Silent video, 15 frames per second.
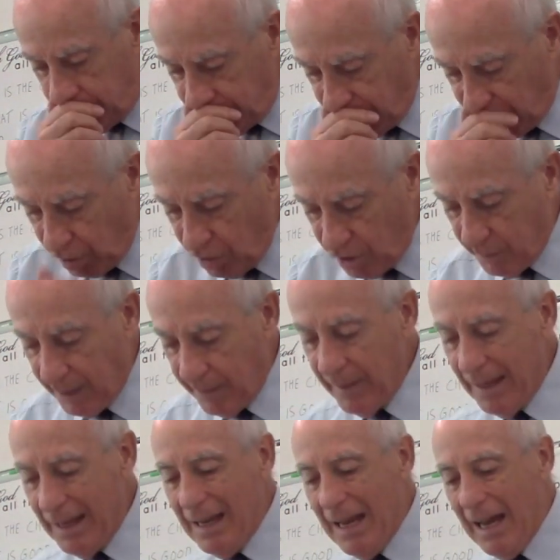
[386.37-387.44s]
Excuse me.
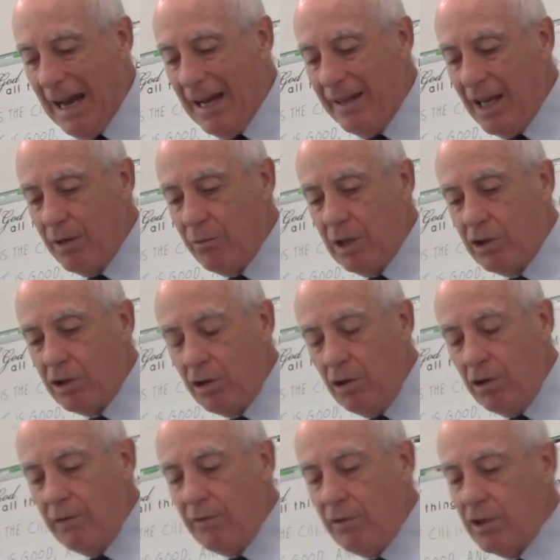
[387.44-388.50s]
"And they
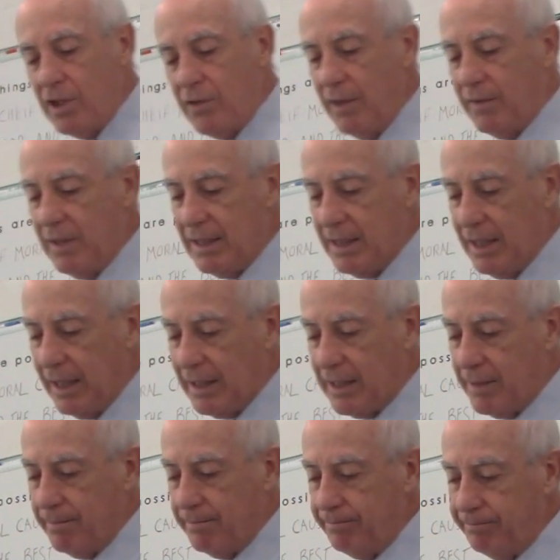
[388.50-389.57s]
returned," verse 56,